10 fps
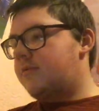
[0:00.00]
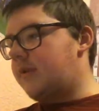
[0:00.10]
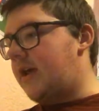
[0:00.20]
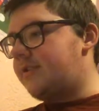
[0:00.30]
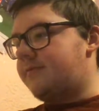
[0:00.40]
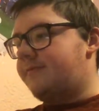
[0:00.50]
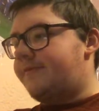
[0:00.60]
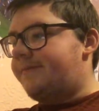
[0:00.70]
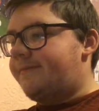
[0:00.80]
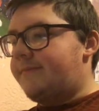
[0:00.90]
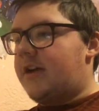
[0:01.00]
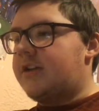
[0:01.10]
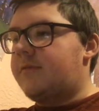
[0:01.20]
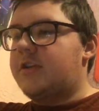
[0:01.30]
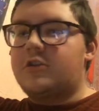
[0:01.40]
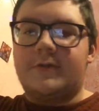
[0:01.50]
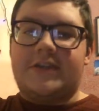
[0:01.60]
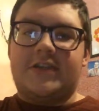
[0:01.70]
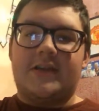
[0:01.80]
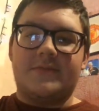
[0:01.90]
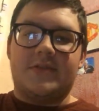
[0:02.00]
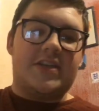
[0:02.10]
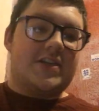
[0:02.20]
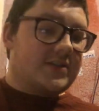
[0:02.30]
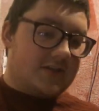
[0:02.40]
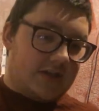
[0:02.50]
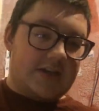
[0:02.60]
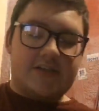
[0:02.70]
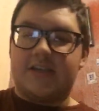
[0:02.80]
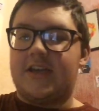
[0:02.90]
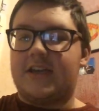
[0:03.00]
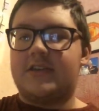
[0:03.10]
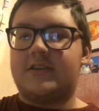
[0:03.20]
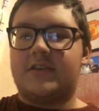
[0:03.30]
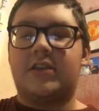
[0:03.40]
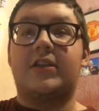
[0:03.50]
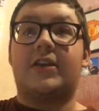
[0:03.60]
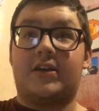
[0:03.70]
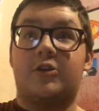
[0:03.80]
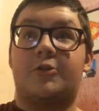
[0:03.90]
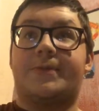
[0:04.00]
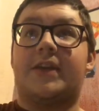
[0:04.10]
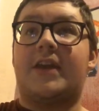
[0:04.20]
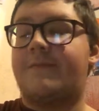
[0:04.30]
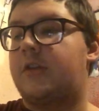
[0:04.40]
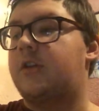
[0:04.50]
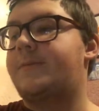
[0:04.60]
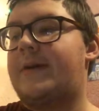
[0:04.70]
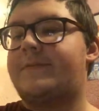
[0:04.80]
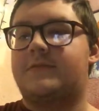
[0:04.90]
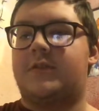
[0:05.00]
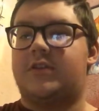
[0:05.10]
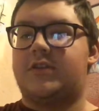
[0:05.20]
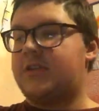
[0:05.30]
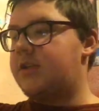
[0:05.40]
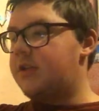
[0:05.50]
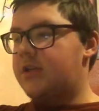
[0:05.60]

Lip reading: Well, I don't want to know which teams it is till I open the envelope afterwards.